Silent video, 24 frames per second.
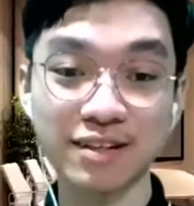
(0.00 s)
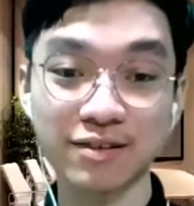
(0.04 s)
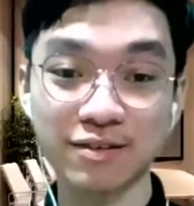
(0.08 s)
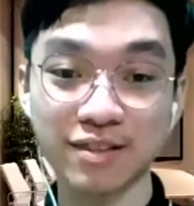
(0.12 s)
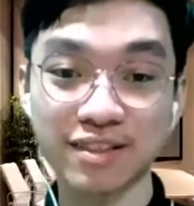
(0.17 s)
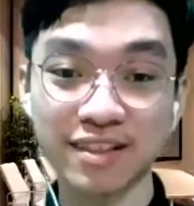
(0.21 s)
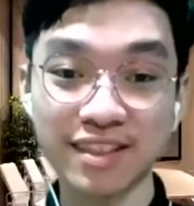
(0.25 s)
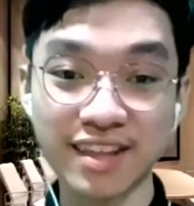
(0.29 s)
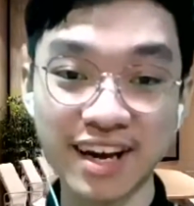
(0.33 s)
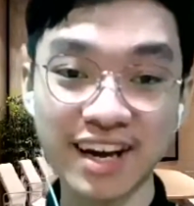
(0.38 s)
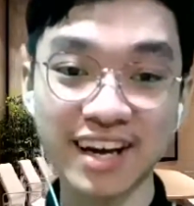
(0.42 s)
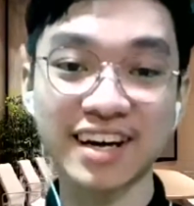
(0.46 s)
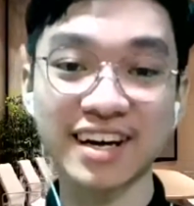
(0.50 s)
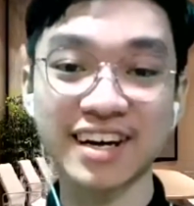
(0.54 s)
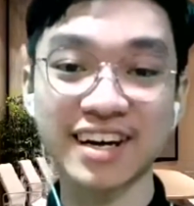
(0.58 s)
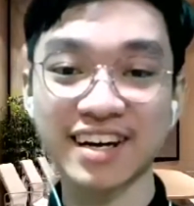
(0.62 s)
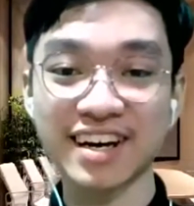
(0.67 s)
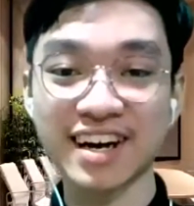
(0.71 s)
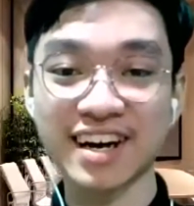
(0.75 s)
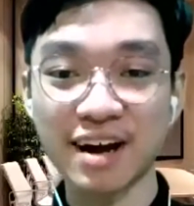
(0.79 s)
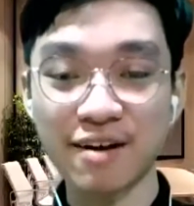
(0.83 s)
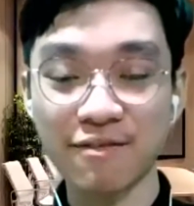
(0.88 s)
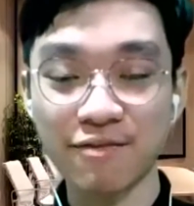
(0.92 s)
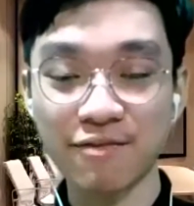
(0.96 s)
like to
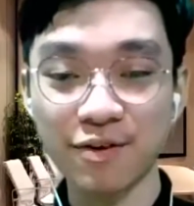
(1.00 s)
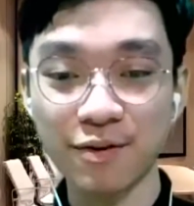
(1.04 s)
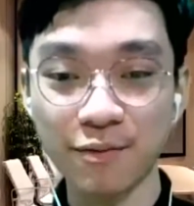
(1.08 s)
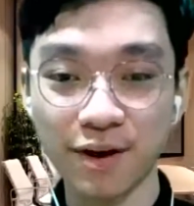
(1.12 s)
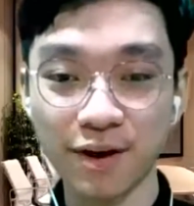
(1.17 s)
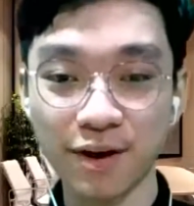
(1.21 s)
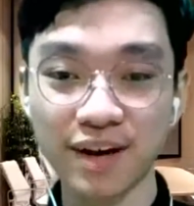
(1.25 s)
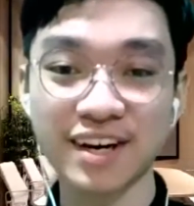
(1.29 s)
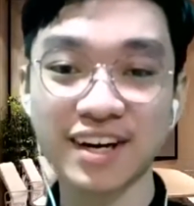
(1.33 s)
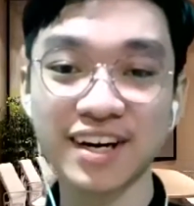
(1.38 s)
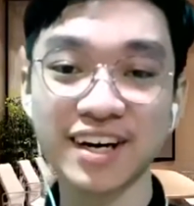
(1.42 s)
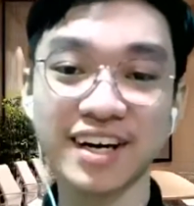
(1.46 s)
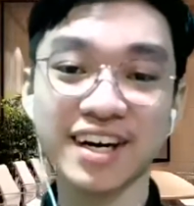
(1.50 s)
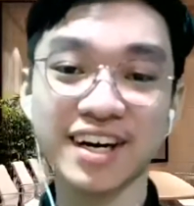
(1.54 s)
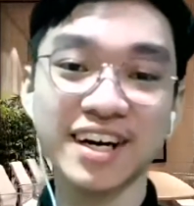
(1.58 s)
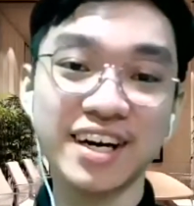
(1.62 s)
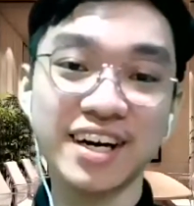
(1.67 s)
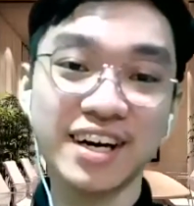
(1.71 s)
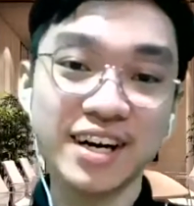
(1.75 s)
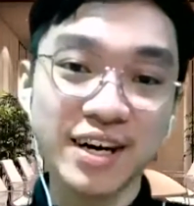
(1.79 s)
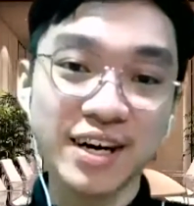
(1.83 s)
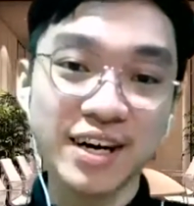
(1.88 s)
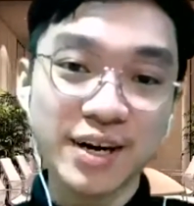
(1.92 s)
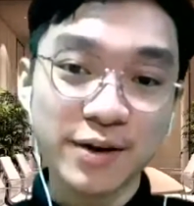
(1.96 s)
thank everyone
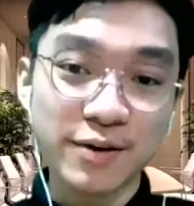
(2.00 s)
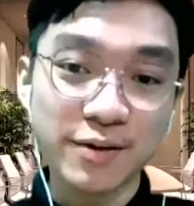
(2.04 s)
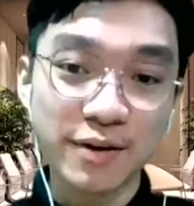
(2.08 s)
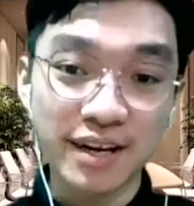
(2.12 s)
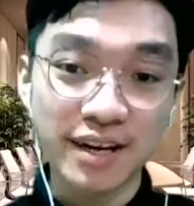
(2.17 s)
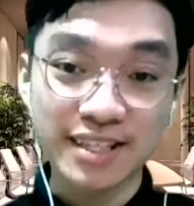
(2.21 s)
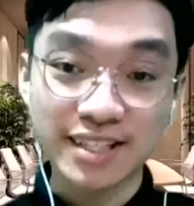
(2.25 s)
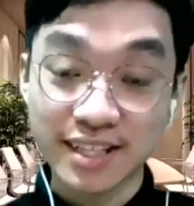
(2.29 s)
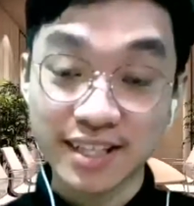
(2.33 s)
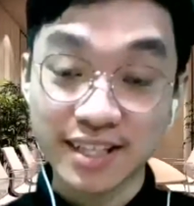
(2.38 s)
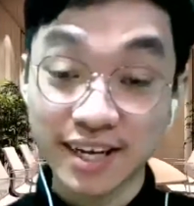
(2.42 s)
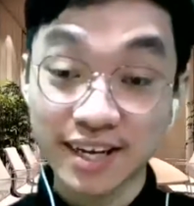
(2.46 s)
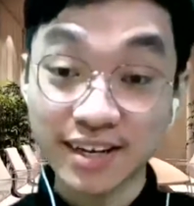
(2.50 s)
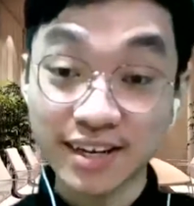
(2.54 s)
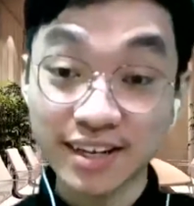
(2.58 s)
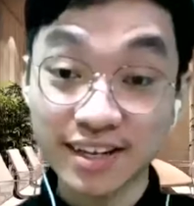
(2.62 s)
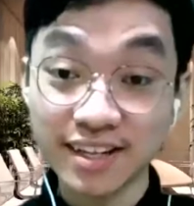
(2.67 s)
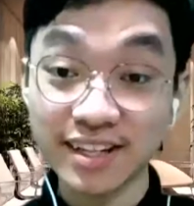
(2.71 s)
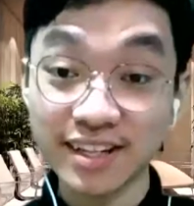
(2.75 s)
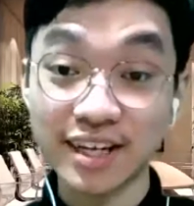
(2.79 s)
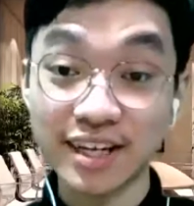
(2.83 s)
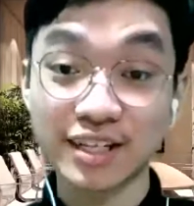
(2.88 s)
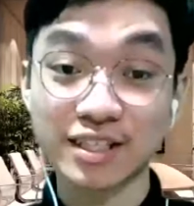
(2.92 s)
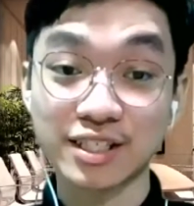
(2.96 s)
who has
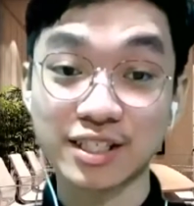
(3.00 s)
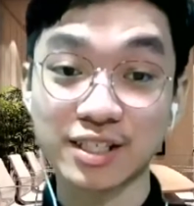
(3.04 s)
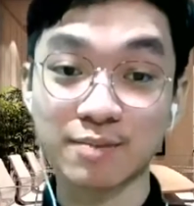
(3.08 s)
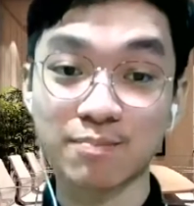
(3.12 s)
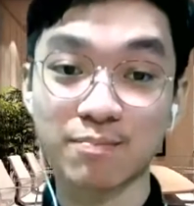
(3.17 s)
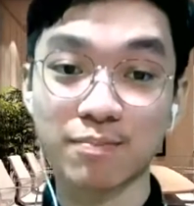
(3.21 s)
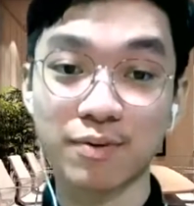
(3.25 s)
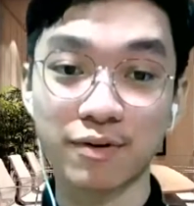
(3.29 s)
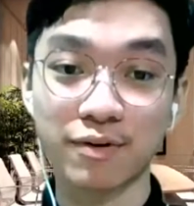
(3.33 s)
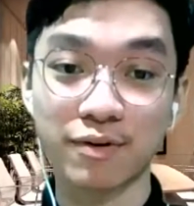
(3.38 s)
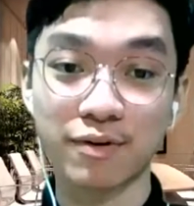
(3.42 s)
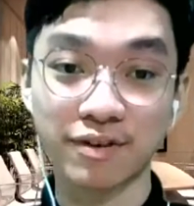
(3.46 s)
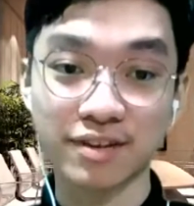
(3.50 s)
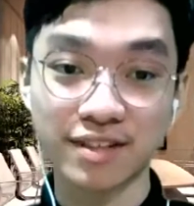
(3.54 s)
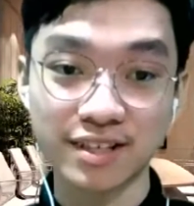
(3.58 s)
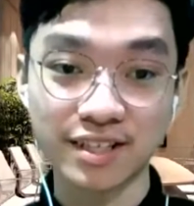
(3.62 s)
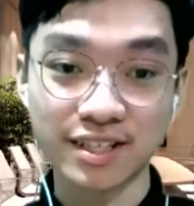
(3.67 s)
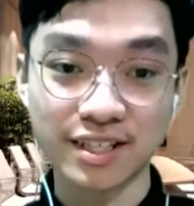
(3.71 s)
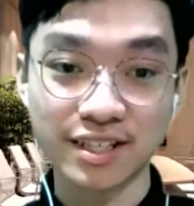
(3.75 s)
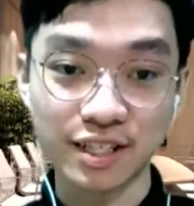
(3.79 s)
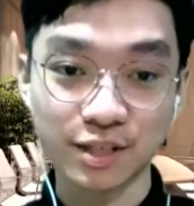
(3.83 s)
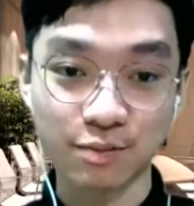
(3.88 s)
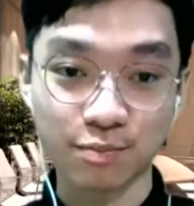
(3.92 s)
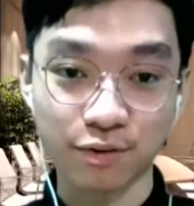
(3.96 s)
attended and
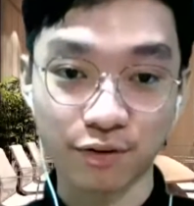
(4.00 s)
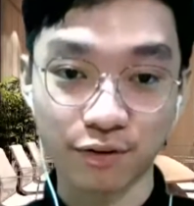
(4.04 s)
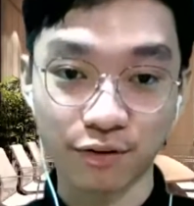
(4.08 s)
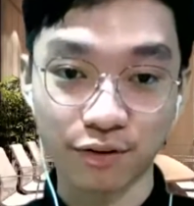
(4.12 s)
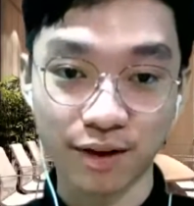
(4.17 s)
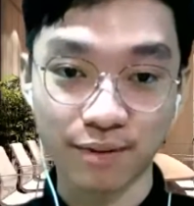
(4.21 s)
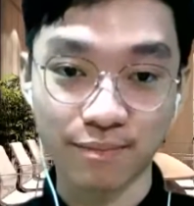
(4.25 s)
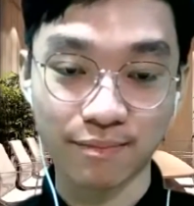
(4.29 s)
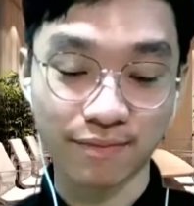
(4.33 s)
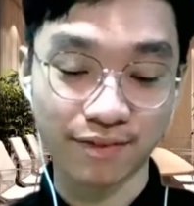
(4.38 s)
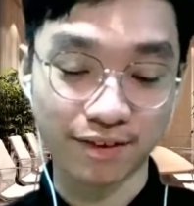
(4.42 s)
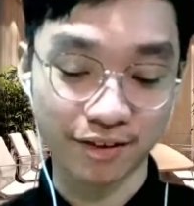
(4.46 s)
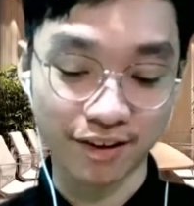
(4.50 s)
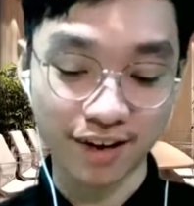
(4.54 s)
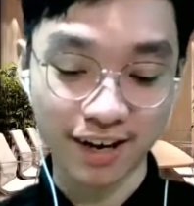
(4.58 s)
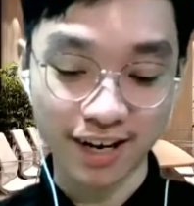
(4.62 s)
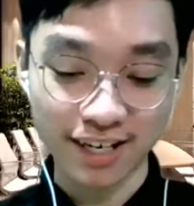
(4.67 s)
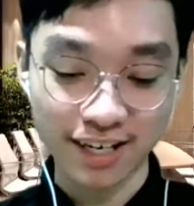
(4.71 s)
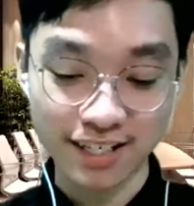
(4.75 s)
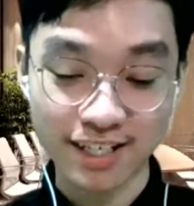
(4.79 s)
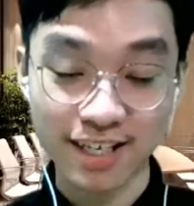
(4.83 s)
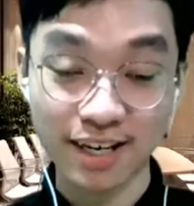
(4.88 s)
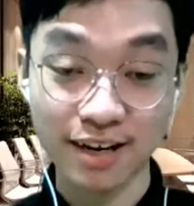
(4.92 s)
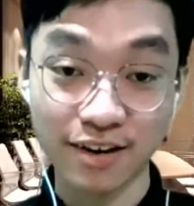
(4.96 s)
supported this program. You
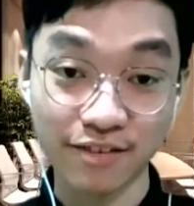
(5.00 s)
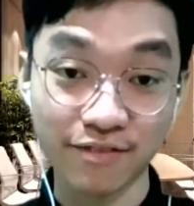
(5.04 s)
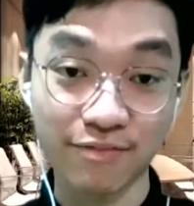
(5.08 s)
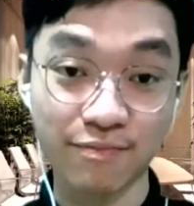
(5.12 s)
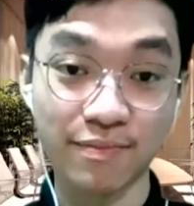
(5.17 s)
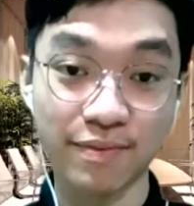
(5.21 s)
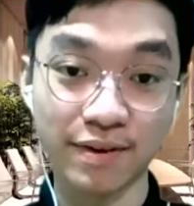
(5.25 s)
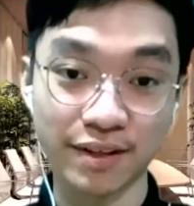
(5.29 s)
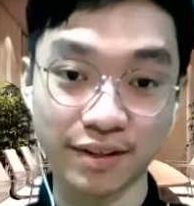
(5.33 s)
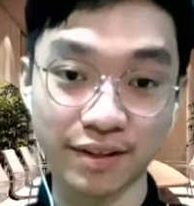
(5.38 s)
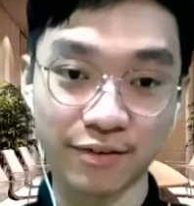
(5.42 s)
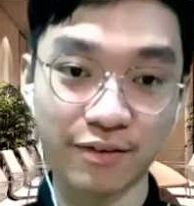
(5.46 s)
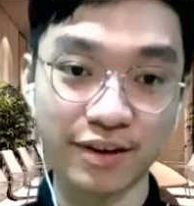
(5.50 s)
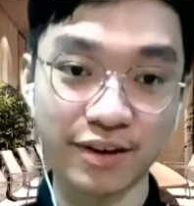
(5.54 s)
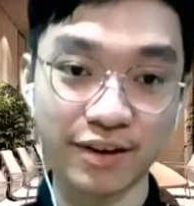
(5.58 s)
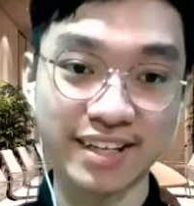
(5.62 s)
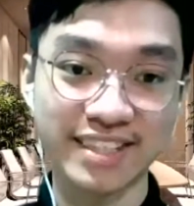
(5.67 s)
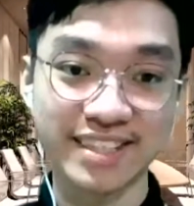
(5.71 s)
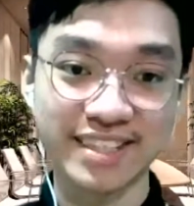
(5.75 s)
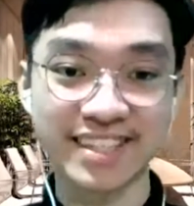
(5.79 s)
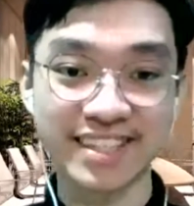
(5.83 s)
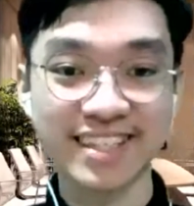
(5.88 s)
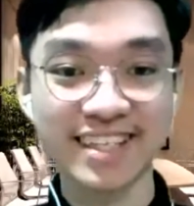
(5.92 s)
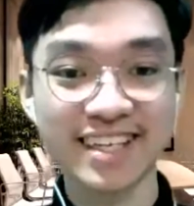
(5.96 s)
guys have been great.